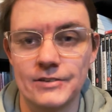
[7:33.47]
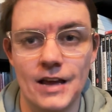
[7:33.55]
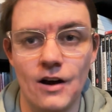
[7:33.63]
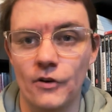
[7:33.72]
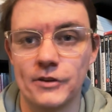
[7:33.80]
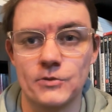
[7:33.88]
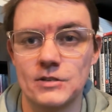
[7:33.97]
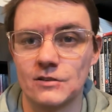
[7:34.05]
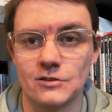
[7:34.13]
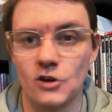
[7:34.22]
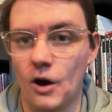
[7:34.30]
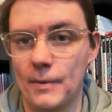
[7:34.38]
yeah, all you do is
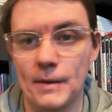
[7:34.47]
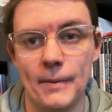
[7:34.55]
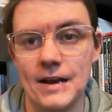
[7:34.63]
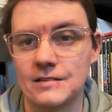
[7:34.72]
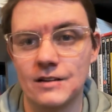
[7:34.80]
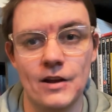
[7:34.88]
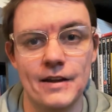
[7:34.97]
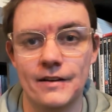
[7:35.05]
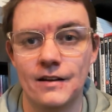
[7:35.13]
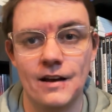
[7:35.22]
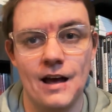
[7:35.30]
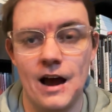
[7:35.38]
just copy, paste it in,
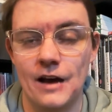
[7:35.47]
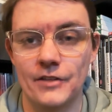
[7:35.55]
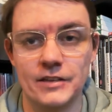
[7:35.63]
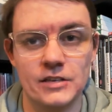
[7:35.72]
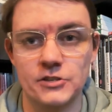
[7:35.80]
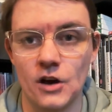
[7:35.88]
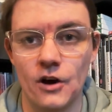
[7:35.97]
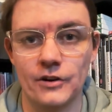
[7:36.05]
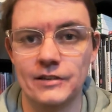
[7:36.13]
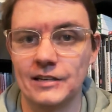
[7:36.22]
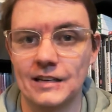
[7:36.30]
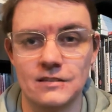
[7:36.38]
and then you're done,
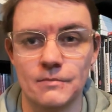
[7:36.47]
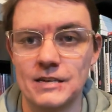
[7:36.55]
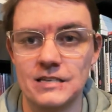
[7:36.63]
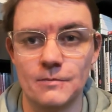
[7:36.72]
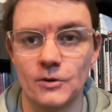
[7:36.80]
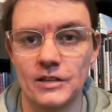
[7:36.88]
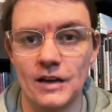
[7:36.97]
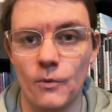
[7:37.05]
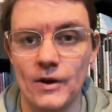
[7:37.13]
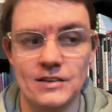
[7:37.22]
and you get some easy money that way.